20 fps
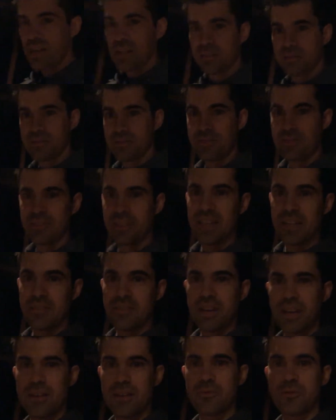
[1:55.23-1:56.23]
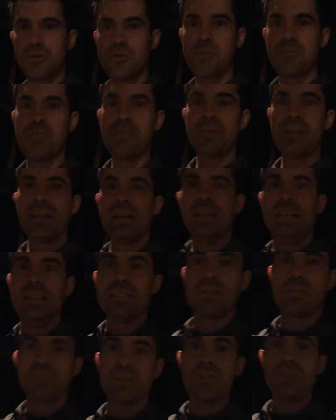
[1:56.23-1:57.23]
of headroom.
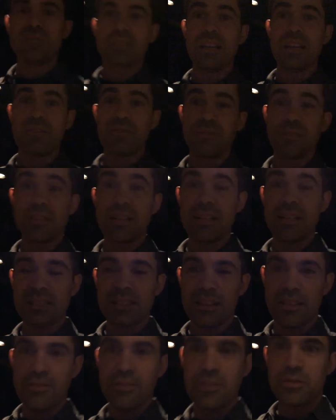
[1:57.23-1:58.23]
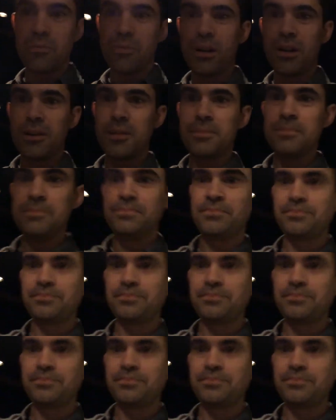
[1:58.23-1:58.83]
So we use that for a lot of stuff as well.